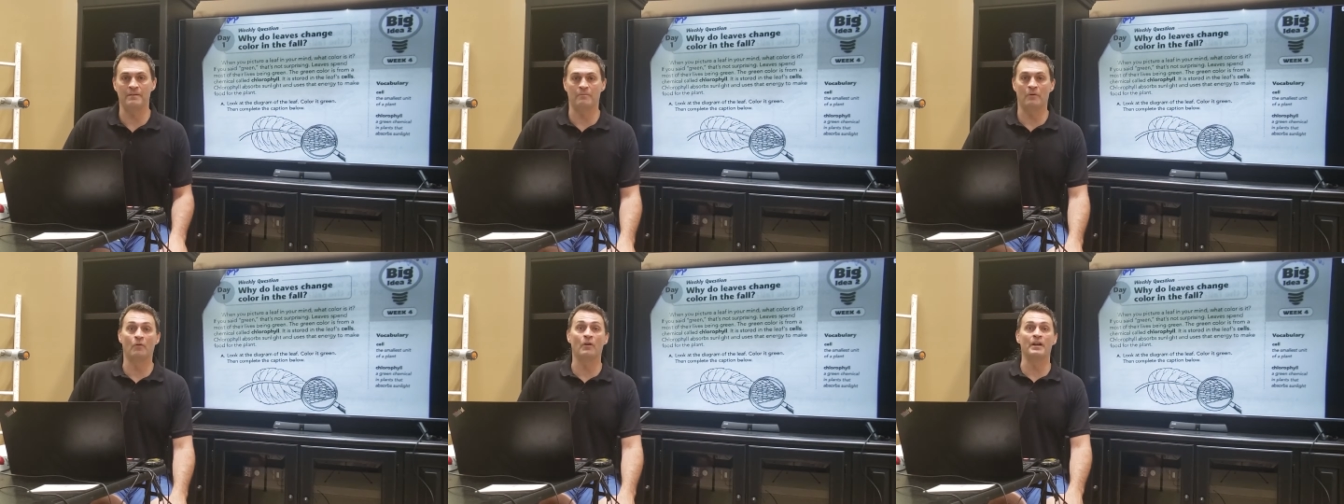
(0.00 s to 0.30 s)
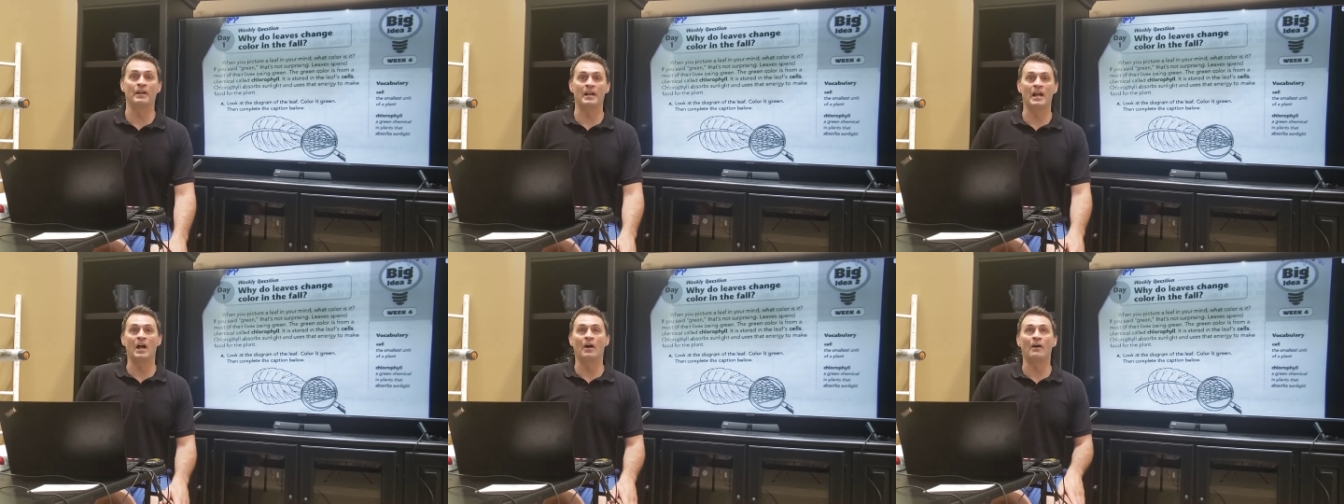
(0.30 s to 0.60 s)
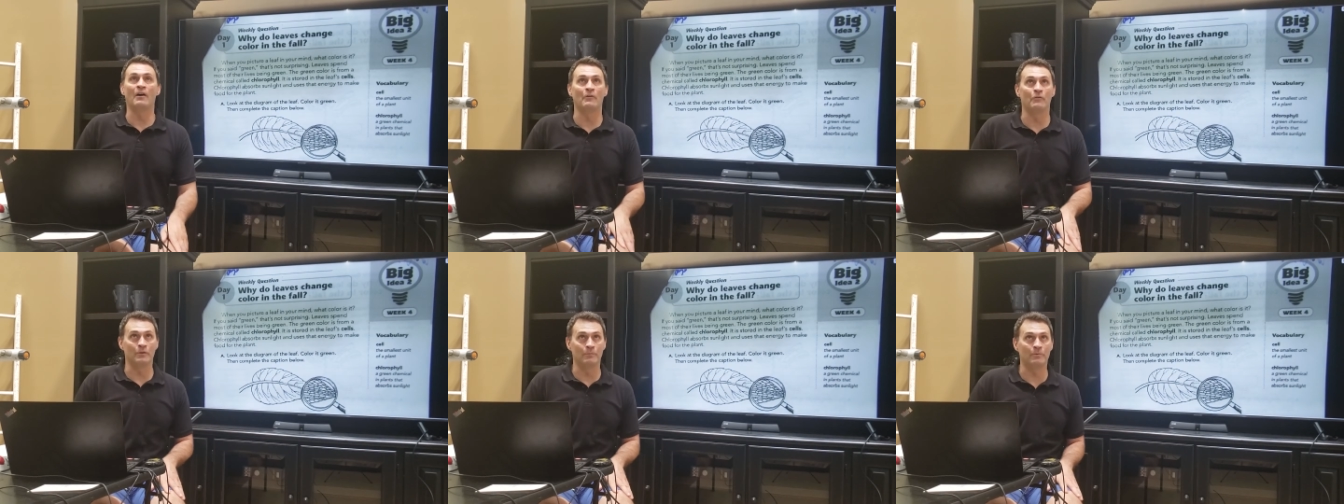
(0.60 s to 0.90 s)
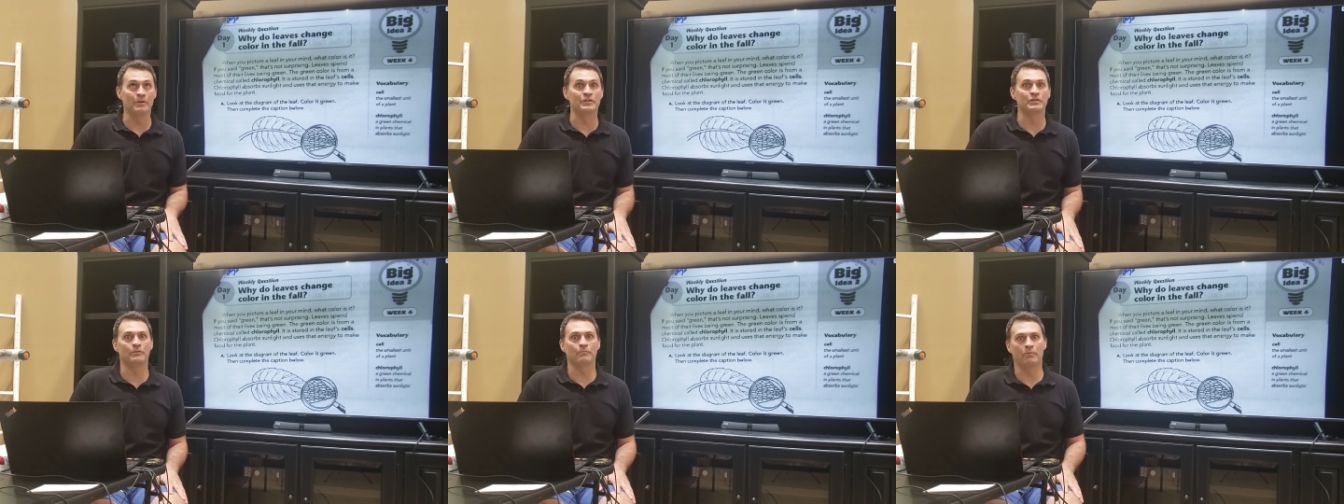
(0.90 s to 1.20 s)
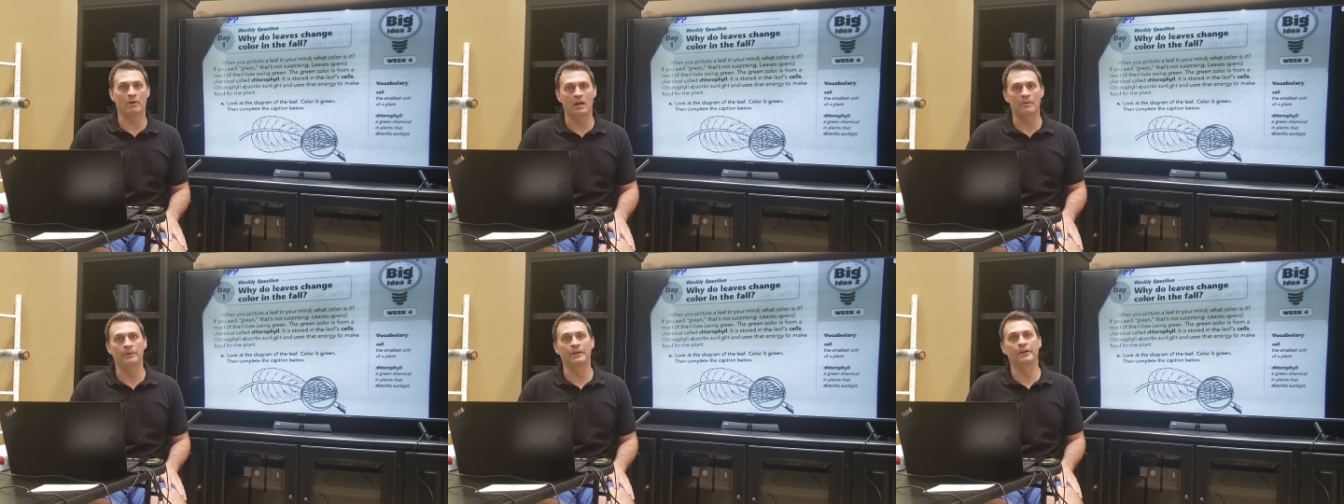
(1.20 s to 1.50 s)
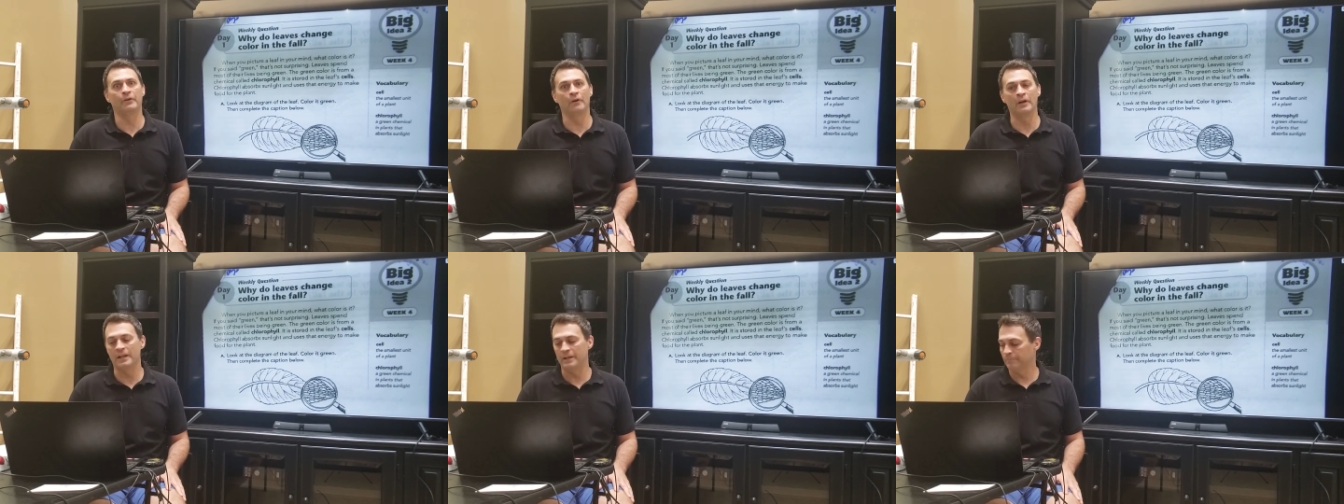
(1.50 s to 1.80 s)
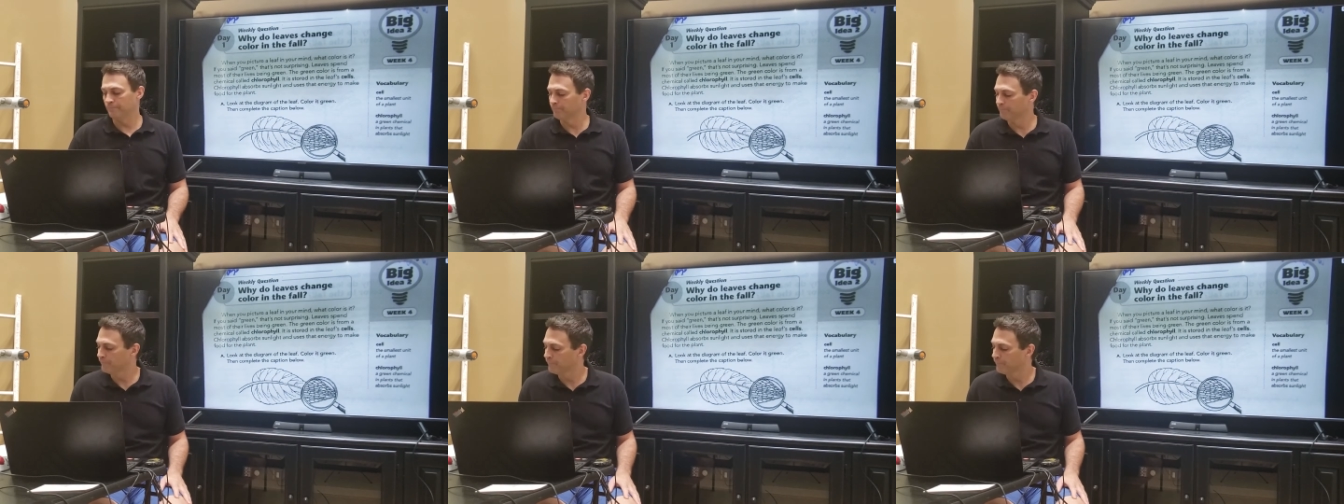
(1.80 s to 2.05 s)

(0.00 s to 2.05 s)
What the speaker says: But right now I would picture probably green.